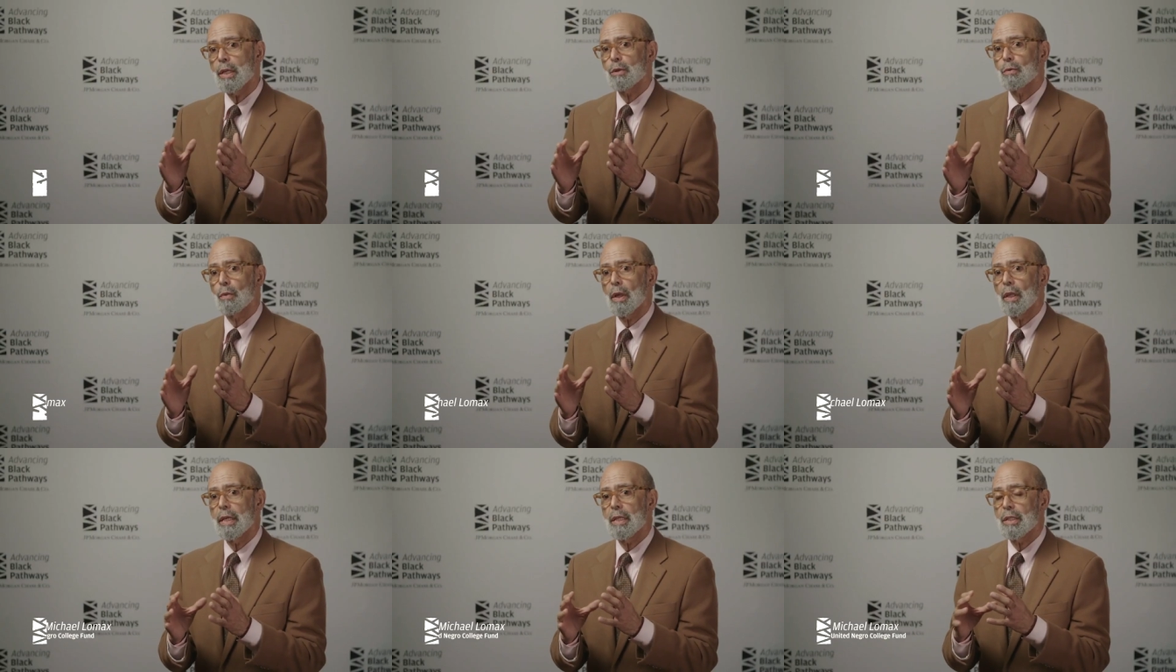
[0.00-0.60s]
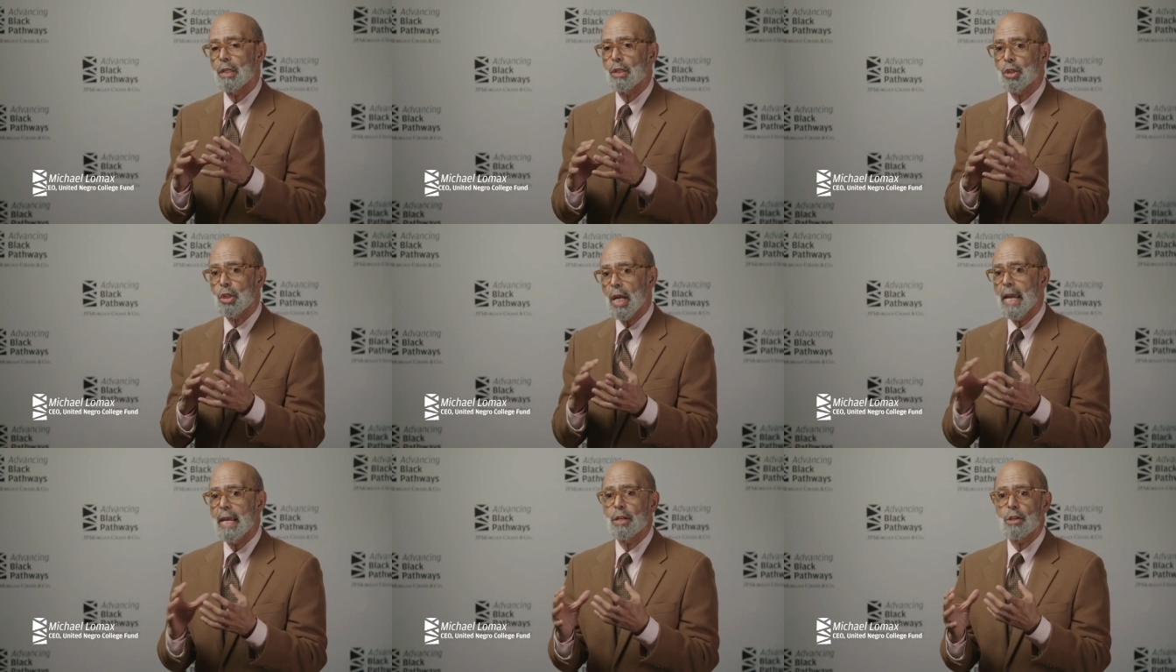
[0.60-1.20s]
is really to
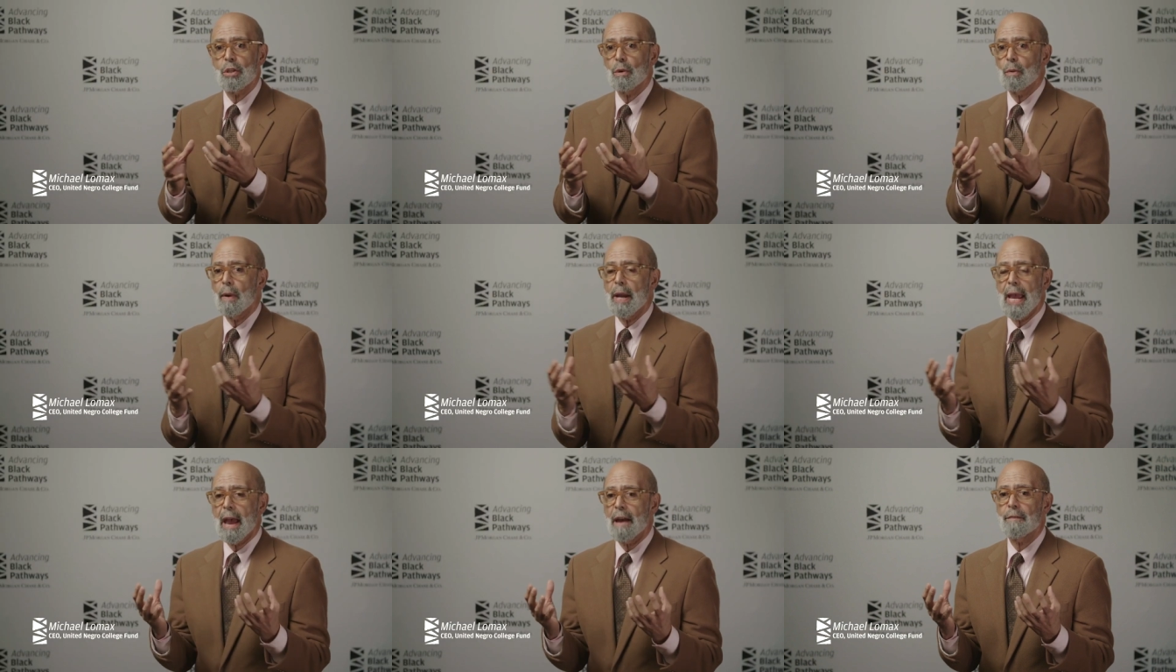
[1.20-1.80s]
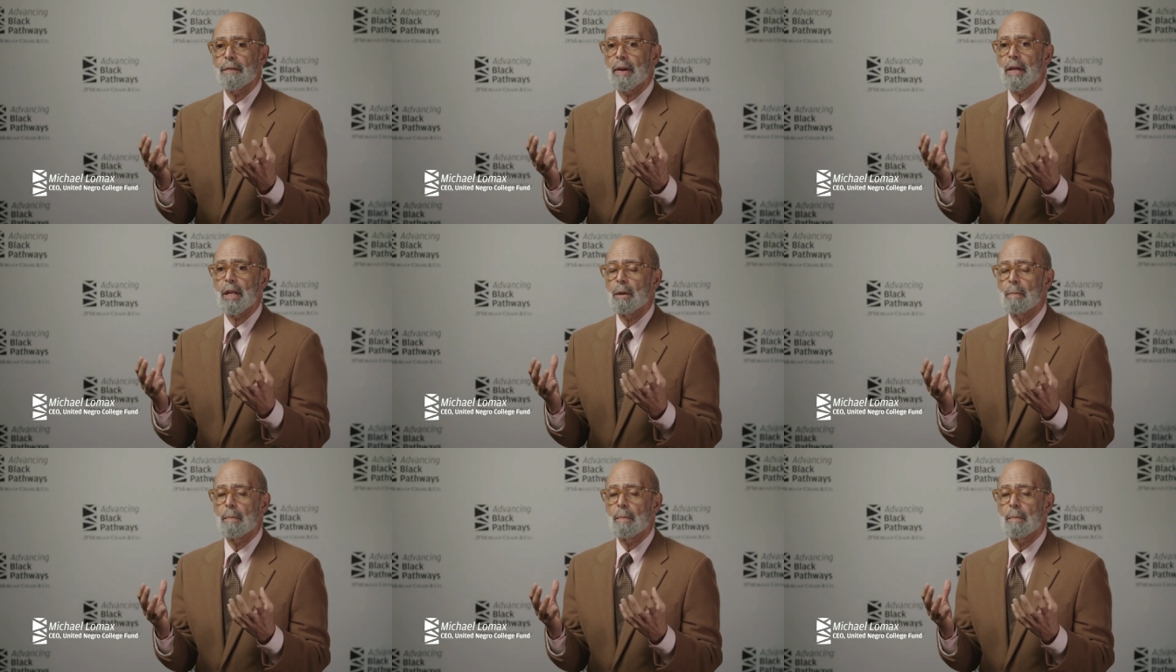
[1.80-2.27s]
change the way African